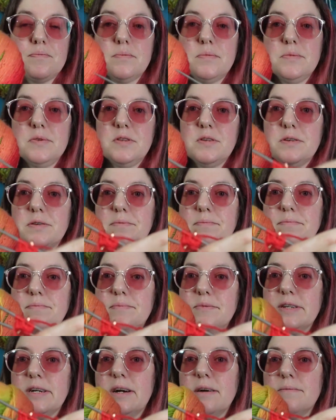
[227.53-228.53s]
So
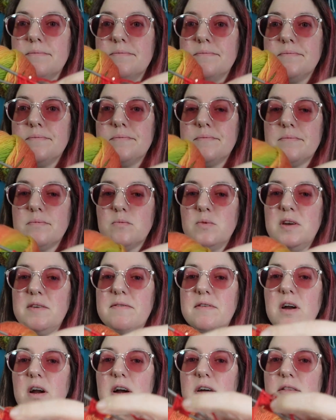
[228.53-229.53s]
yeah,
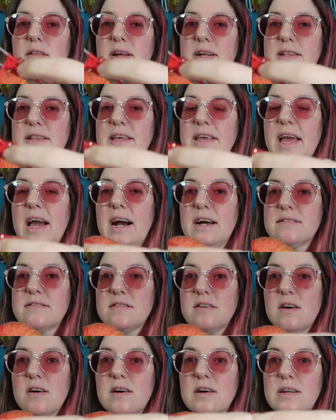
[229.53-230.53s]
we've got the cast
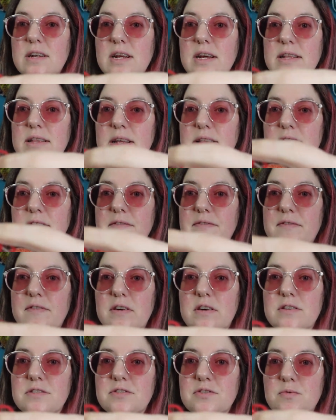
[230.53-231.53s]
on and then the
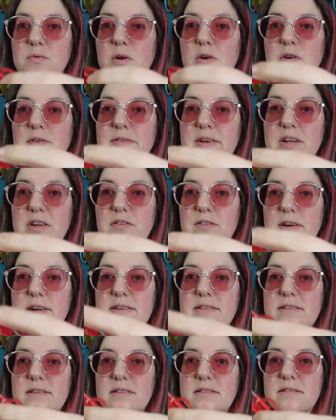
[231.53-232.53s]
first row of
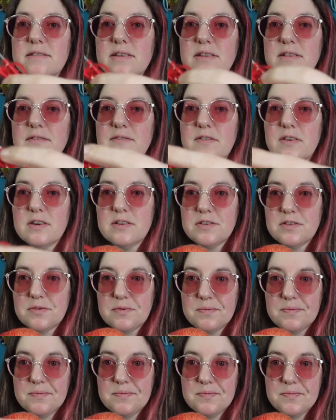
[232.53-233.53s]
increases and the first
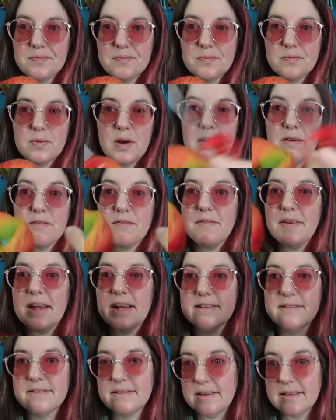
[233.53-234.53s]
round of
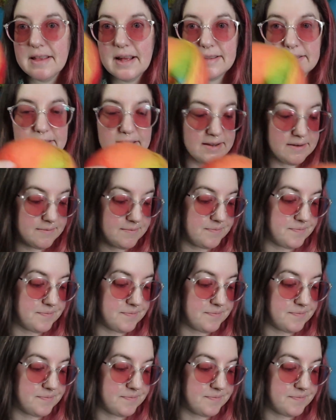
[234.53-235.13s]
knits, and that's it.